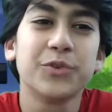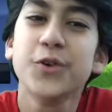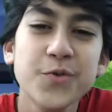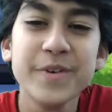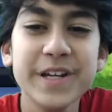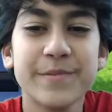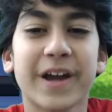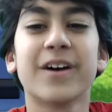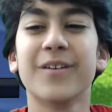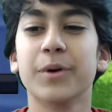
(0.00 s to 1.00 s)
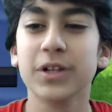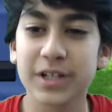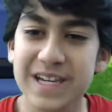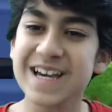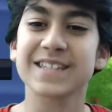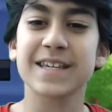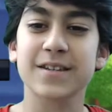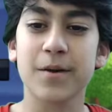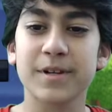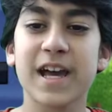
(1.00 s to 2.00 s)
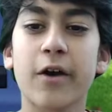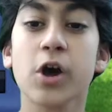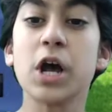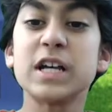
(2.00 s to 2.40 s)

2 mini P.E.K.K.A, but he has this coming down,